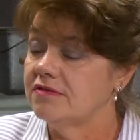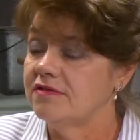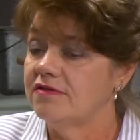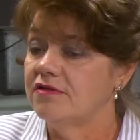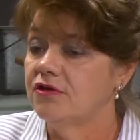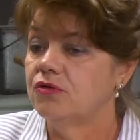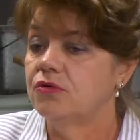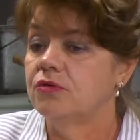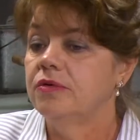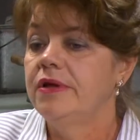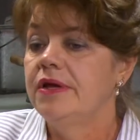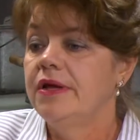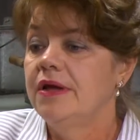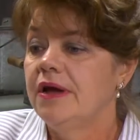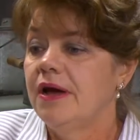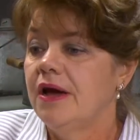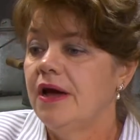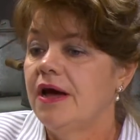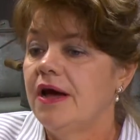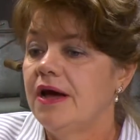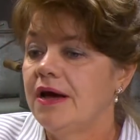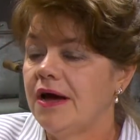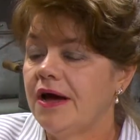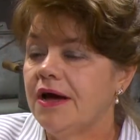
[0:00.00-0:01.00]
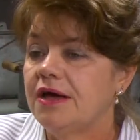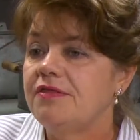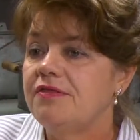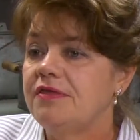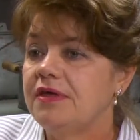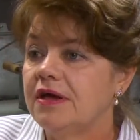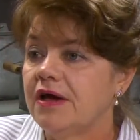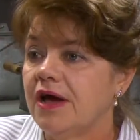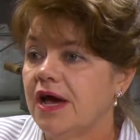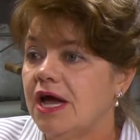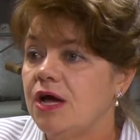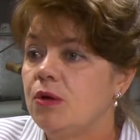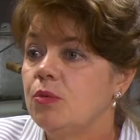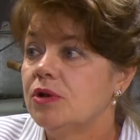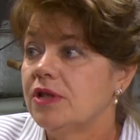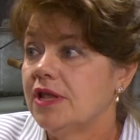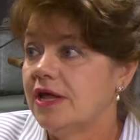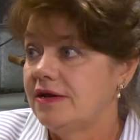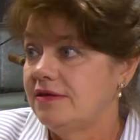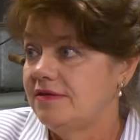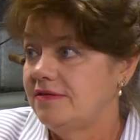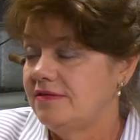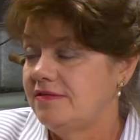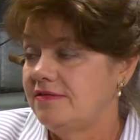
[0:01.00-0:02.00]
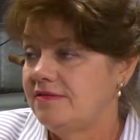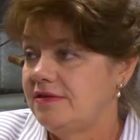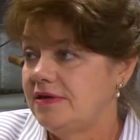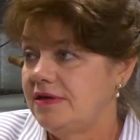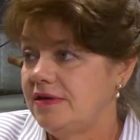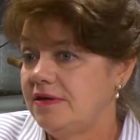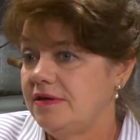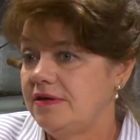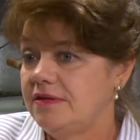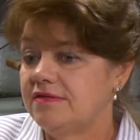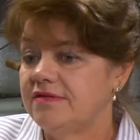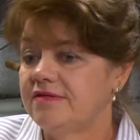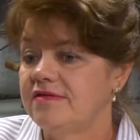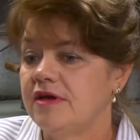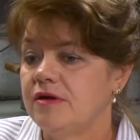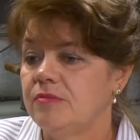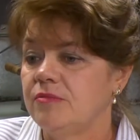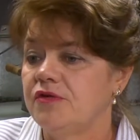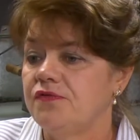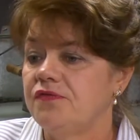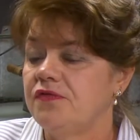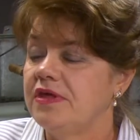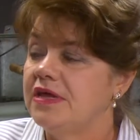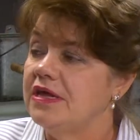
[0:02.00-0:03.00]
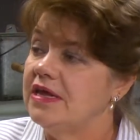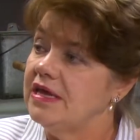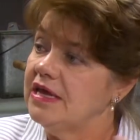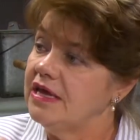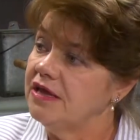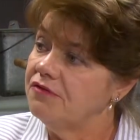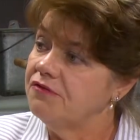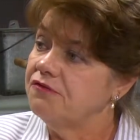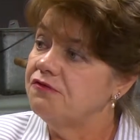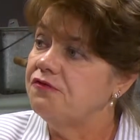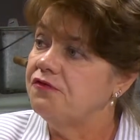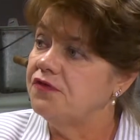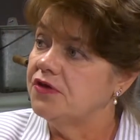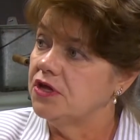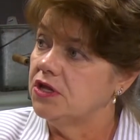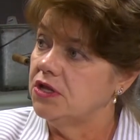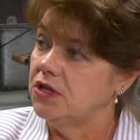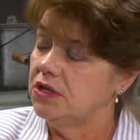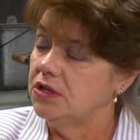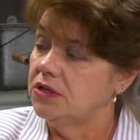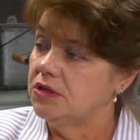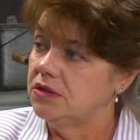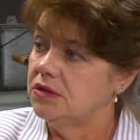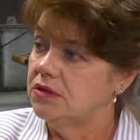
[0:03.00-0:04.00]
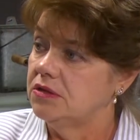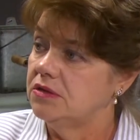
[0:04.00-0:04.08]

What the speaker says: So I think I would like to see some of the infill